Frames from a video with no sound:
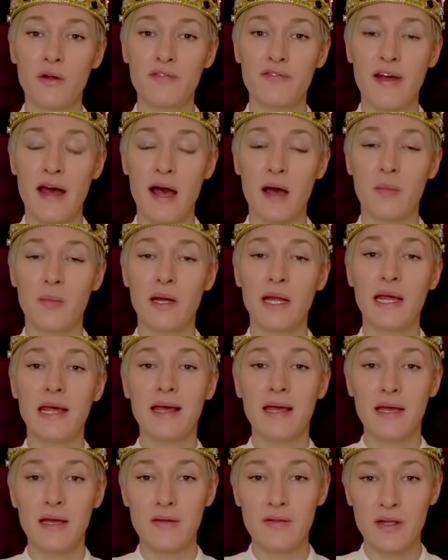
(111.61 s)

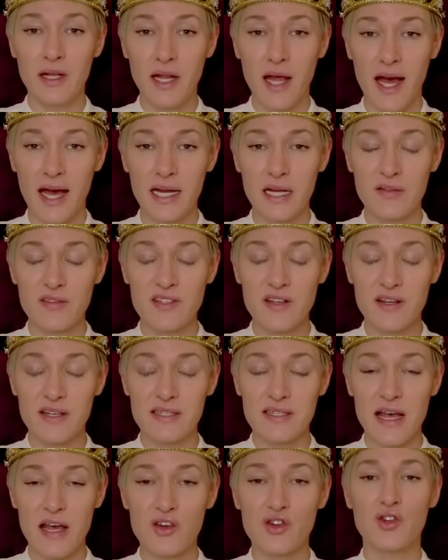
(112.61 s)
family in the line of
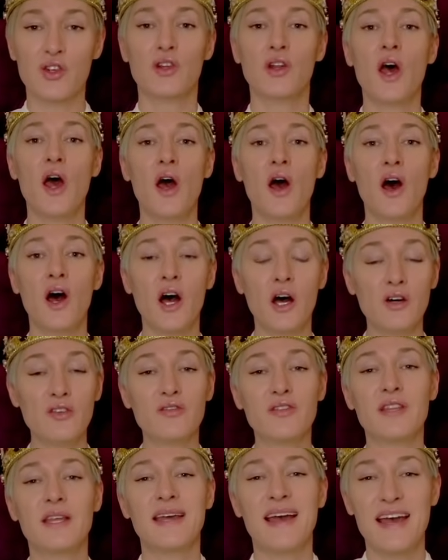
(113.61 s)
succession
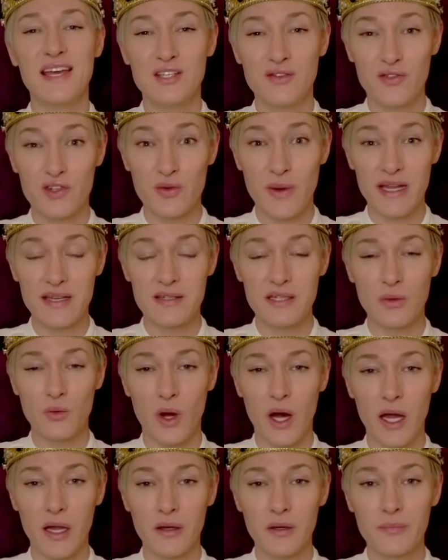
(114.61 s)
over the age of
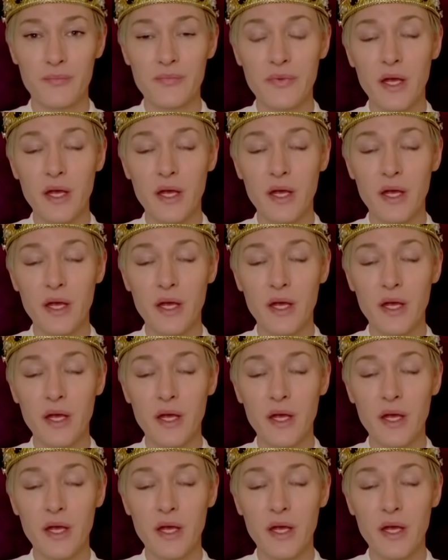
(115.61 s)
21,